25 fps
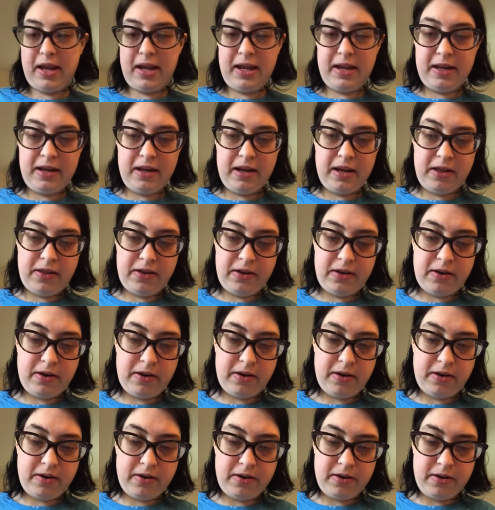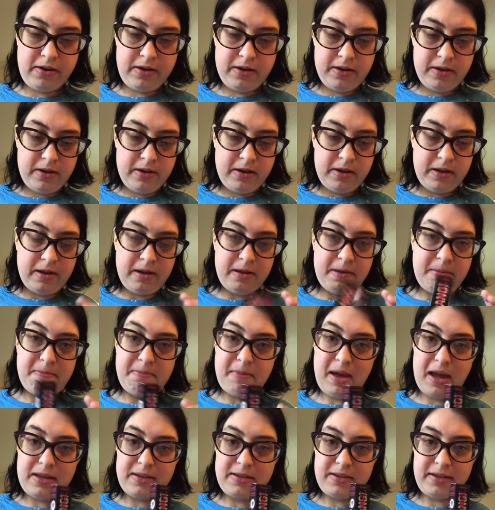another
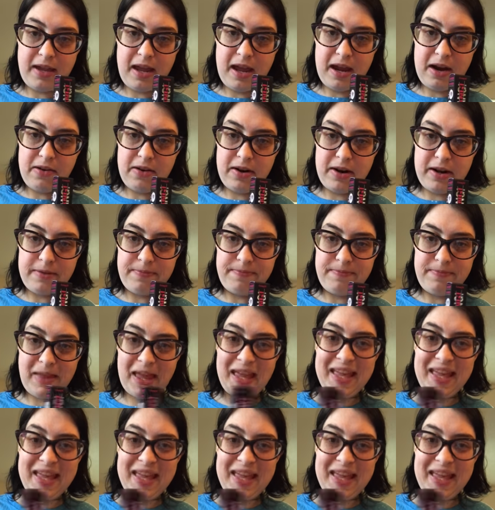mascara.